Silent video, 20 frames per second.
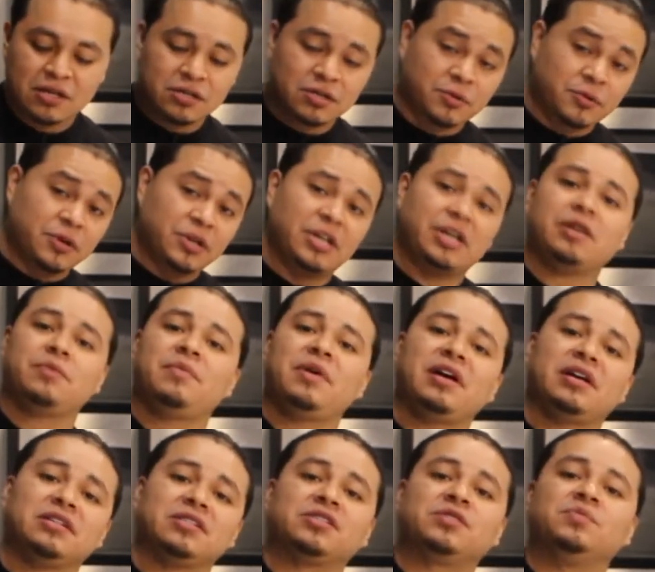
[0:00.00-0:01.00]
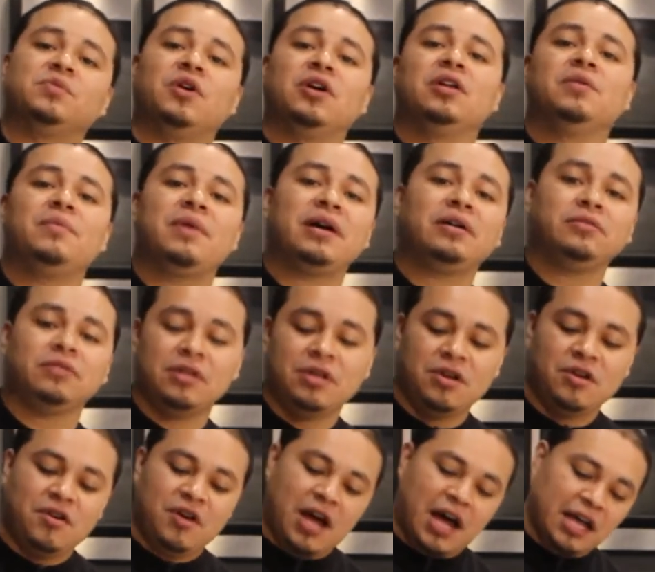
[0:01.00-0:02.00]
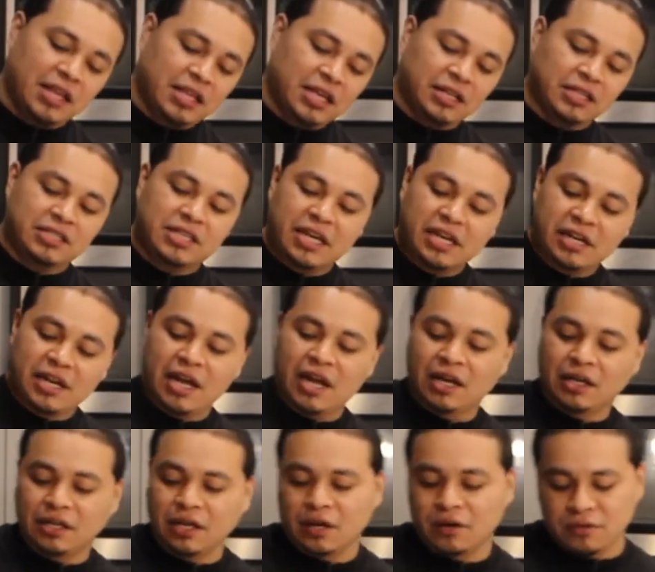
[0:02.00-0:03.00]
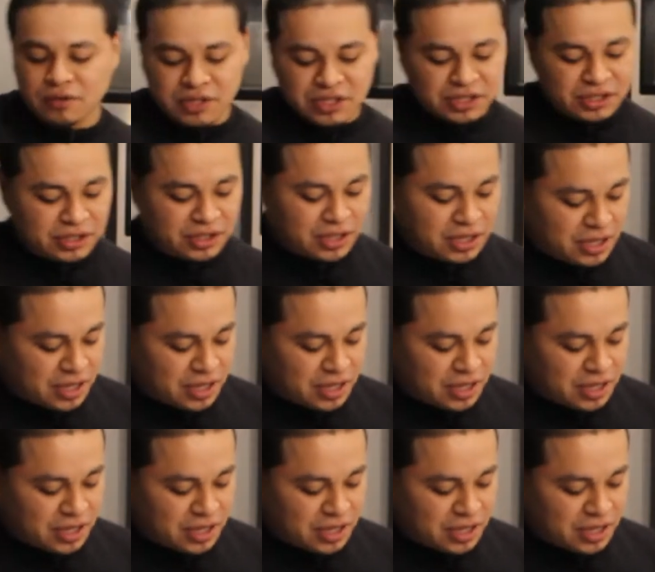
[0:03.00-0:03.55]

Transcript: So we're only gonna make a small amount. I did 10 egg yolks.